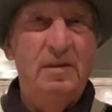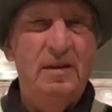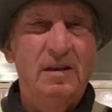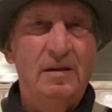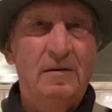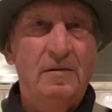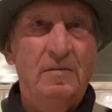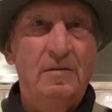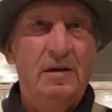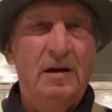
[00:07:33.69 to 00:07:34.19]
And
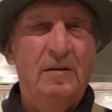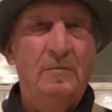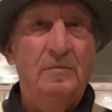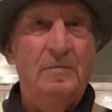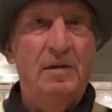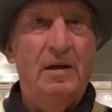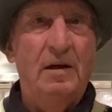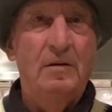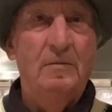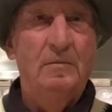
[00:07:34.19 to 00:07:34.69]
how long were you
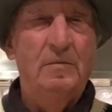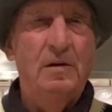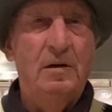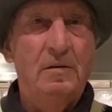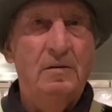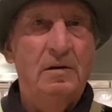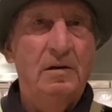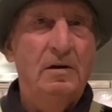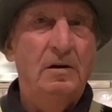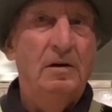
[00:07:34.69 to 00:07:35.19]
doing this,
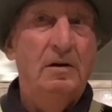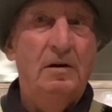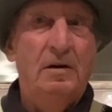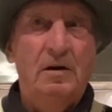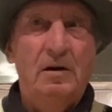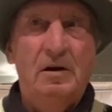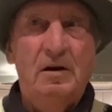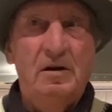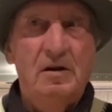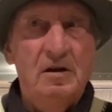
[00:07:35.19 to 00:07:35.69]
Grandad
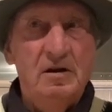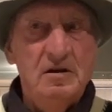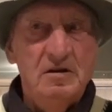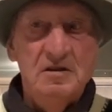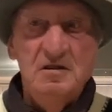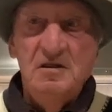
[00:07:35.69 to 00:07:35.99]
Brian?